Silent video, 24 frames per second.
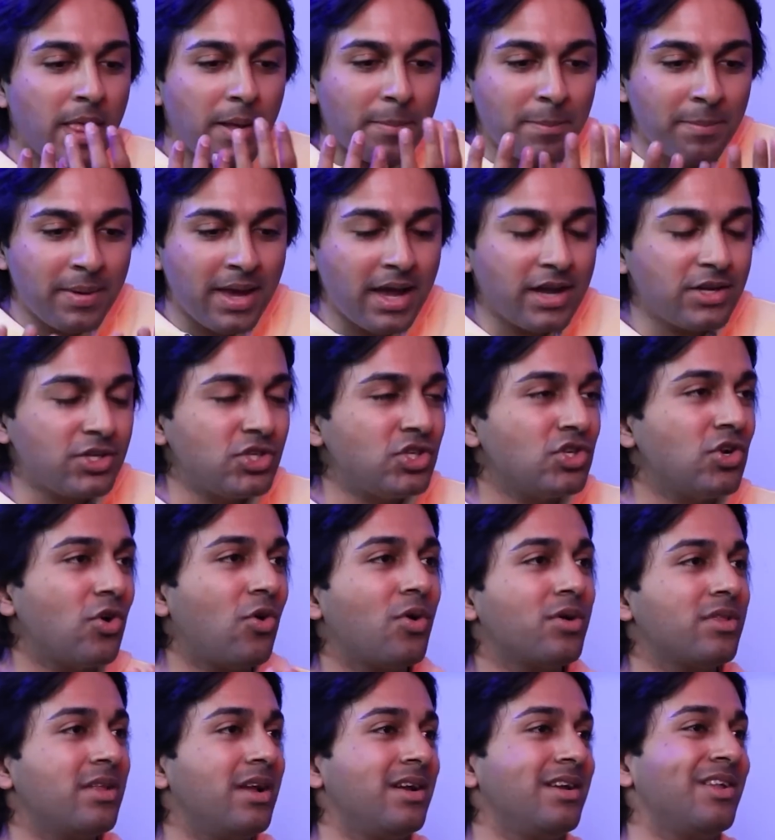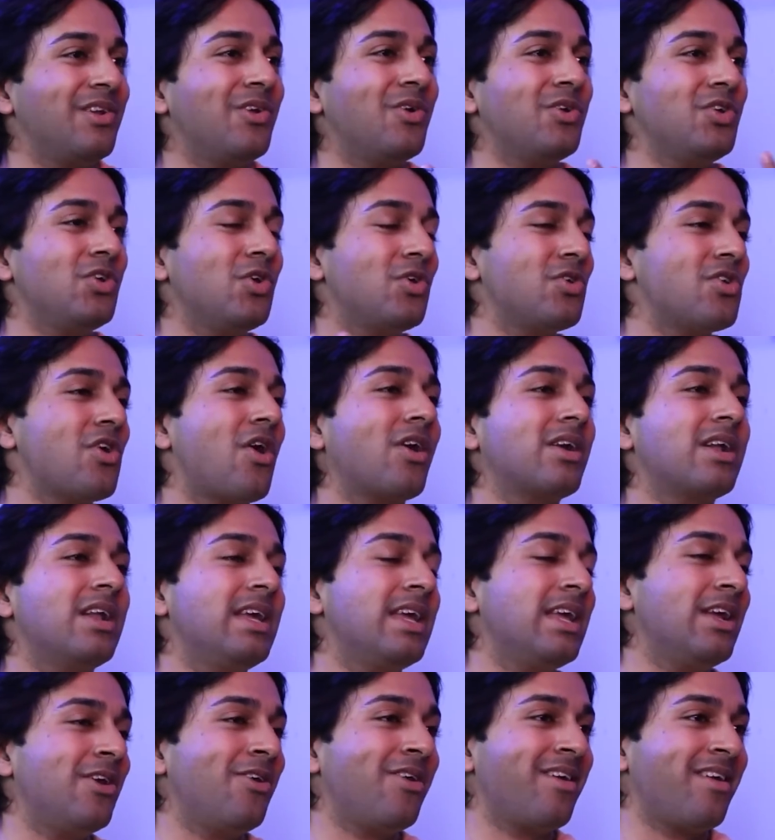Make sure that, you know, you're not
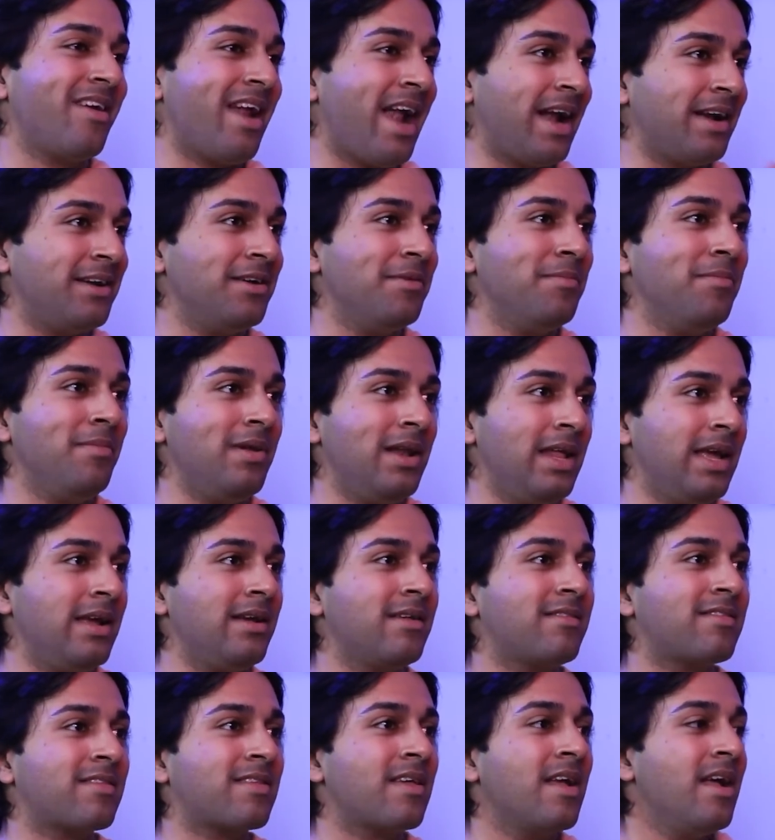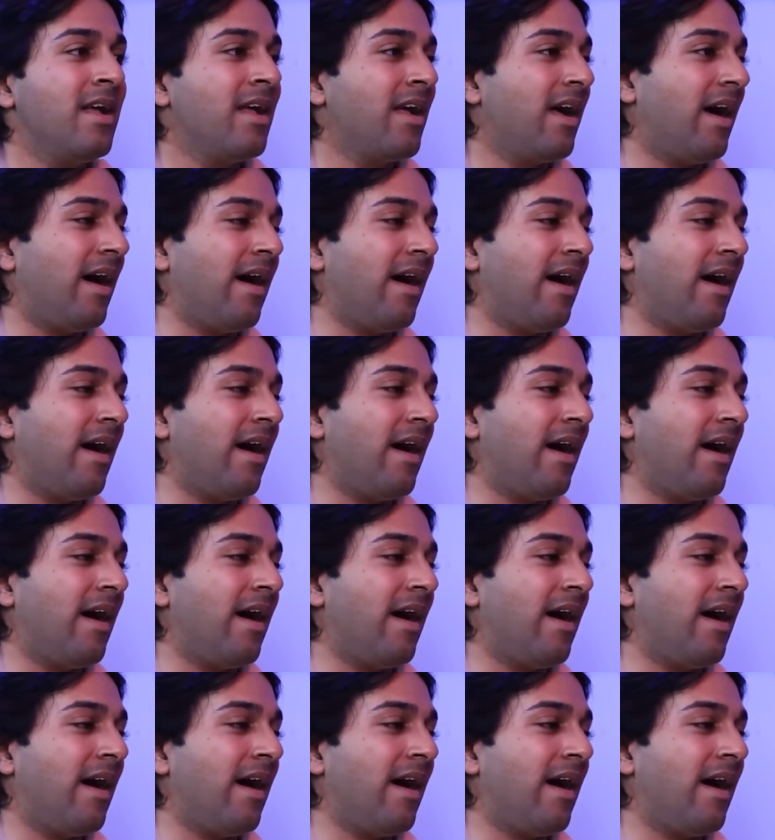clicking on random links.